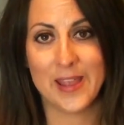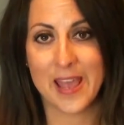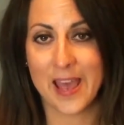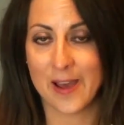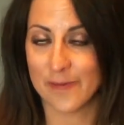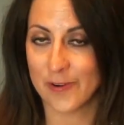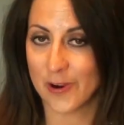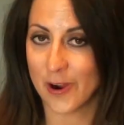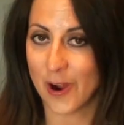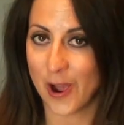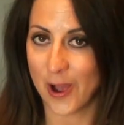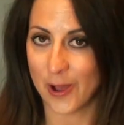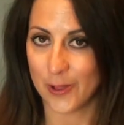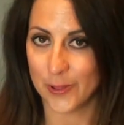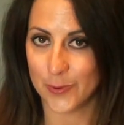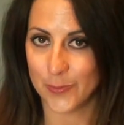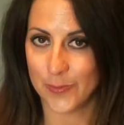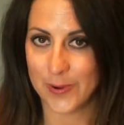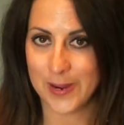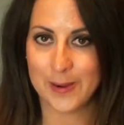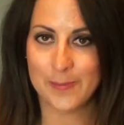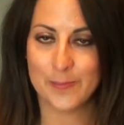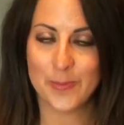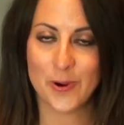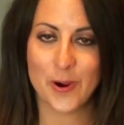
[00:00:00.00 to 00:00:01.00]
We have our
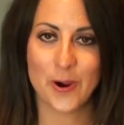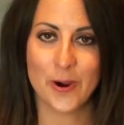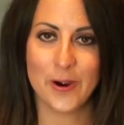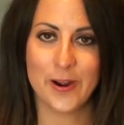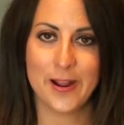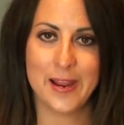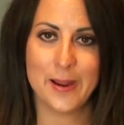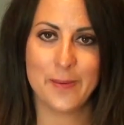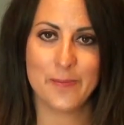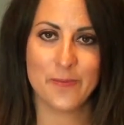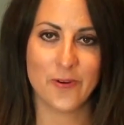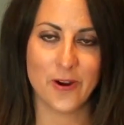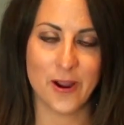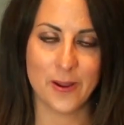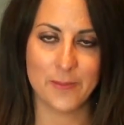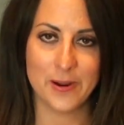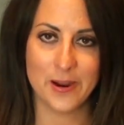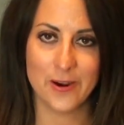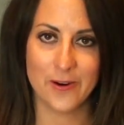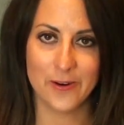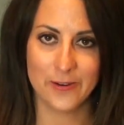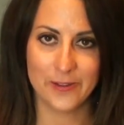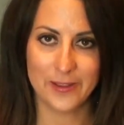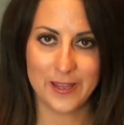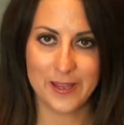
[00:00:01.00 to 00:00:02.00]
Halloween party
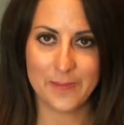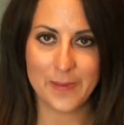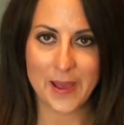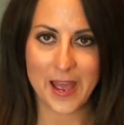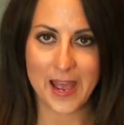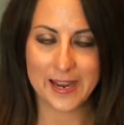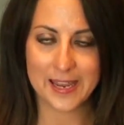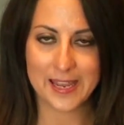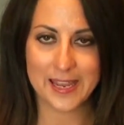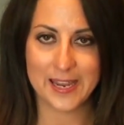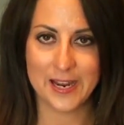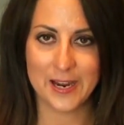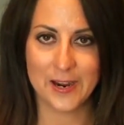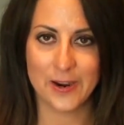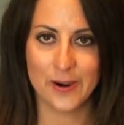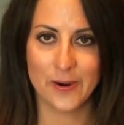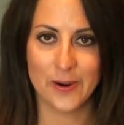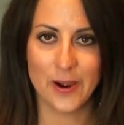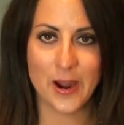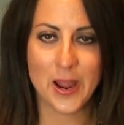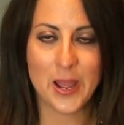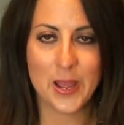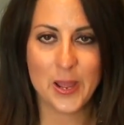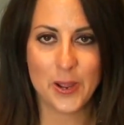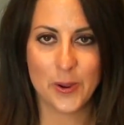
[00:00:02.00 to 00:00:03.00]
primarily back
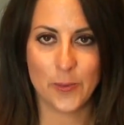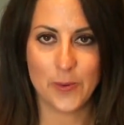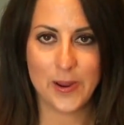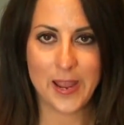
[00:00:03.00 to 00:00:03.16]
here.